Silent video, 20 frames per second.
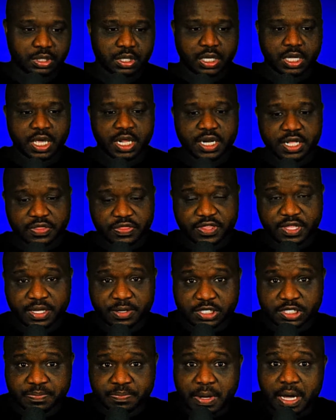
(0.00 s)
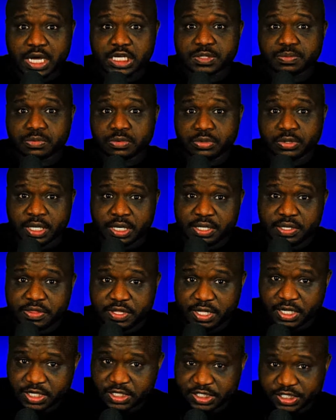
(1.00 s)
anything's possible.
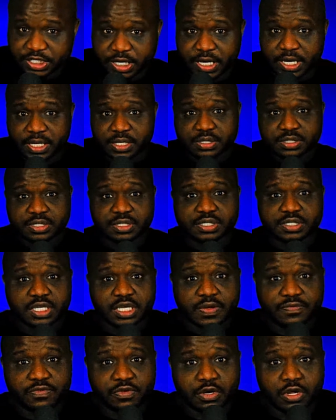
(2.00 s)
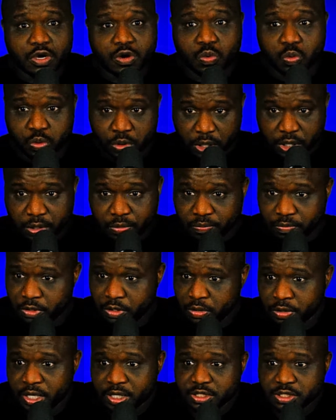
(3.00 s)
Anything could change and stuff. Will
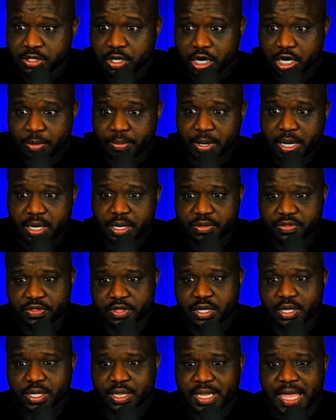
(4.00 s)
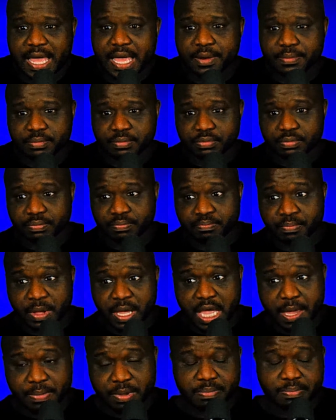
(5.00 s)
they talk about it there a lot?
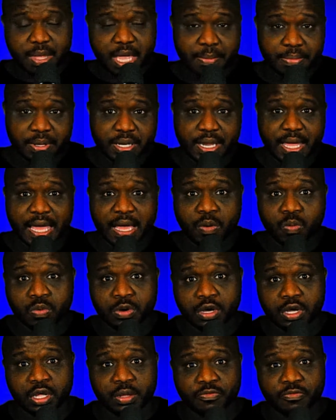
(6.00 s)
Maybe, maybe not. Will